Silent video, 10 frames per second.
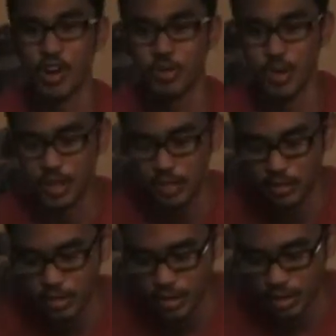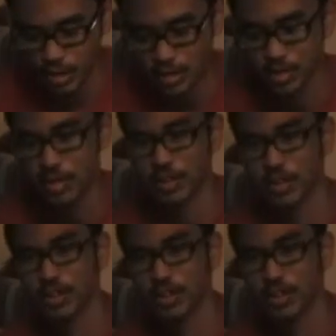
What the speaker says: on my DVD case,